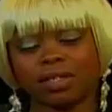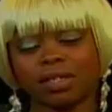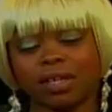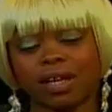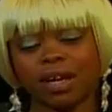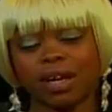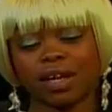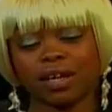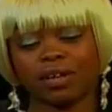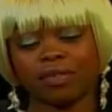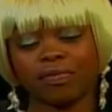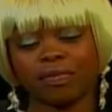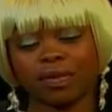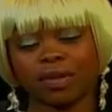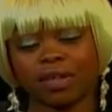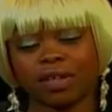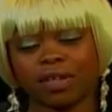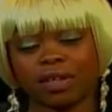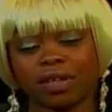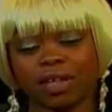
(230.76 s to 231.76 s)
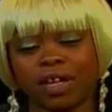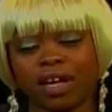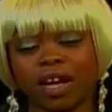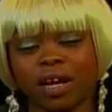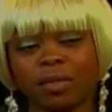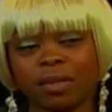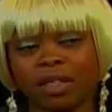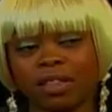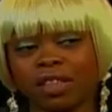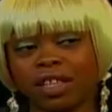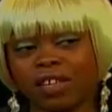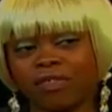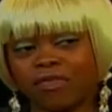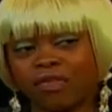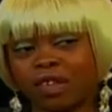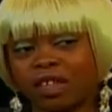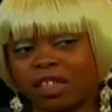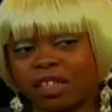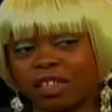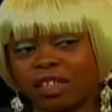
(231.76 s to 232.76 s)
kind of a common thing
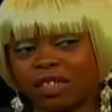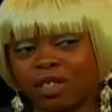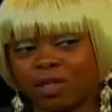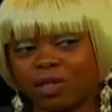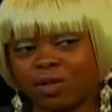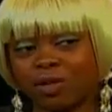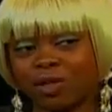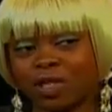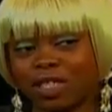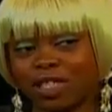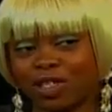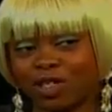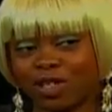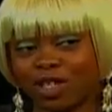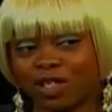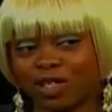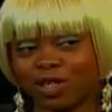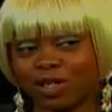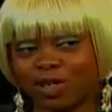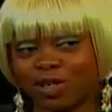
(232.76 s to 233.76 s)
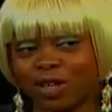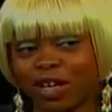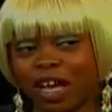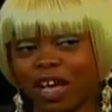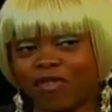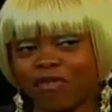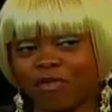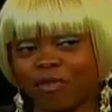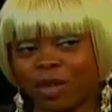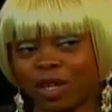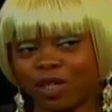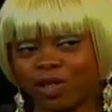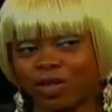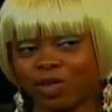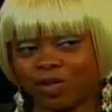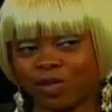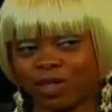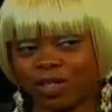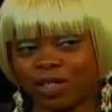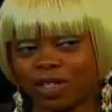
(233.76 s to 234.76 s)
for you know DJs to have
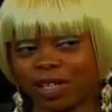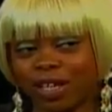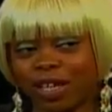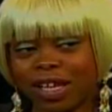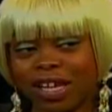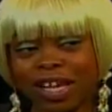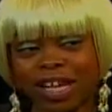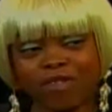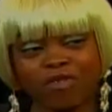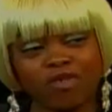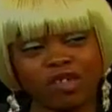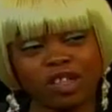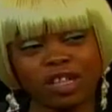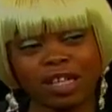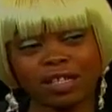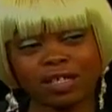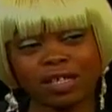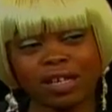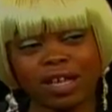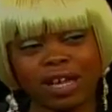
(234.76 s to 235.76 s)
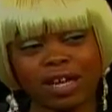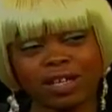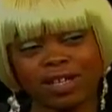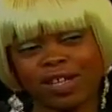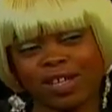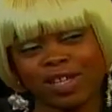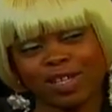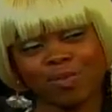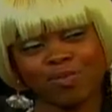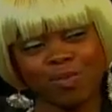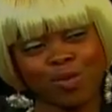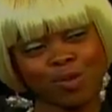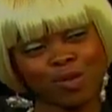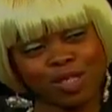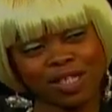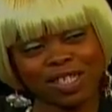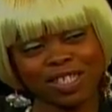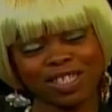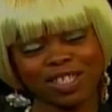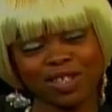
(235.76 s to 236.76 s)
mentors. I realized a lot of
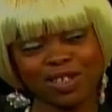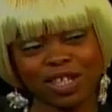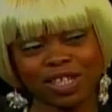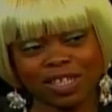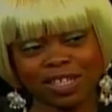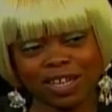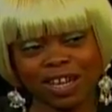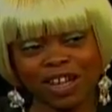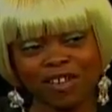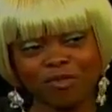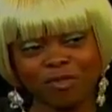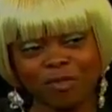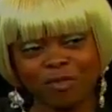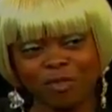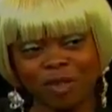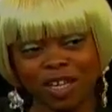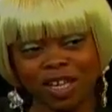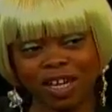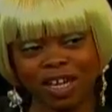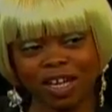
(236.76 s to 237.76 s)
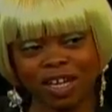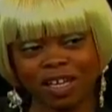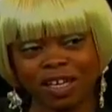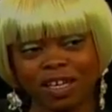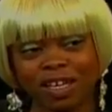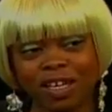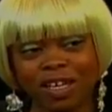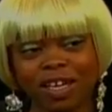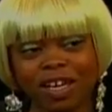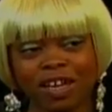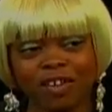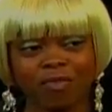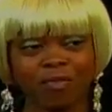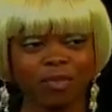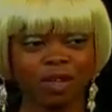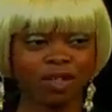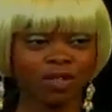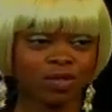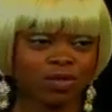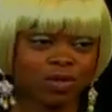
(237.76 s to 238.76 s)
most of the DJs that I've been meeting have
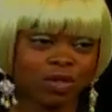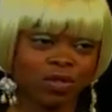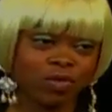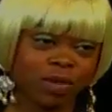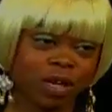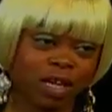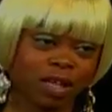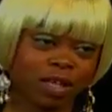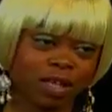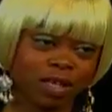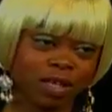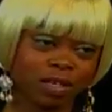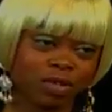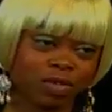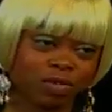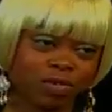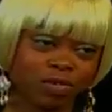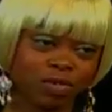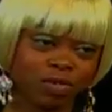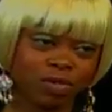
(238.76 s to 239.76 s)
mentors rather than going to